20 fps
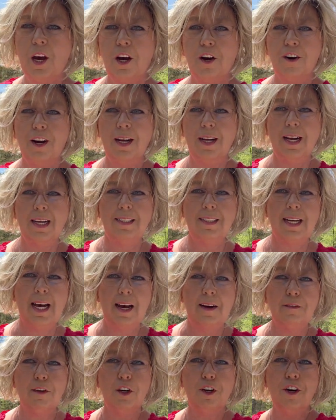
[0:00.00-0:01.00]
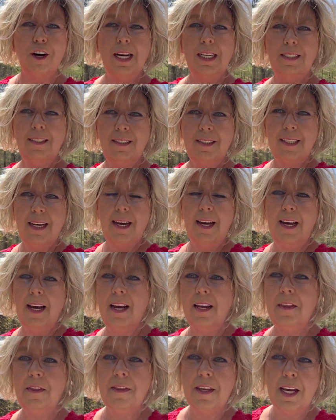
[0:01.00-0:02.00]
All right, guys, have a great day,
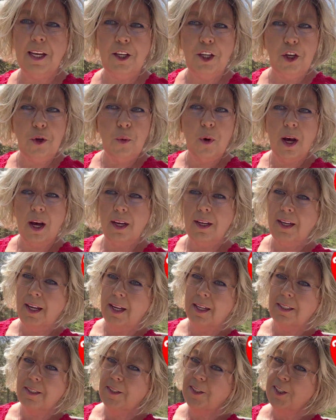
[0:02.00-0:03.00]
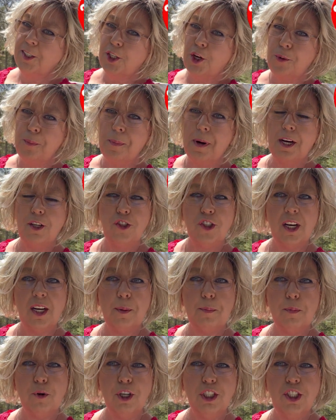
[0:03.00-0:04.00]
and thank you again so much. I
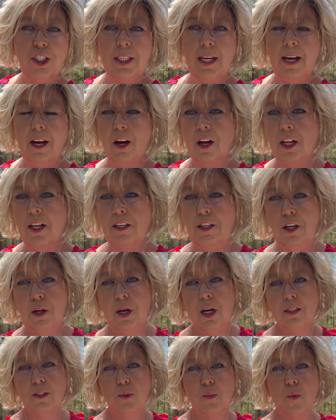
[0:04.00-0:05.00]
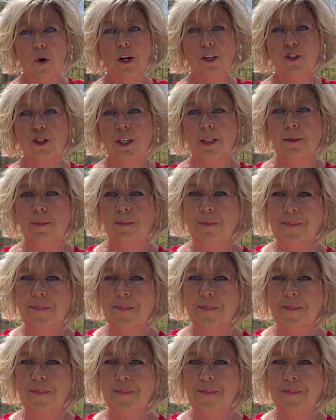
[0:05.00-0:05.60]
appreciate all of you all's watching.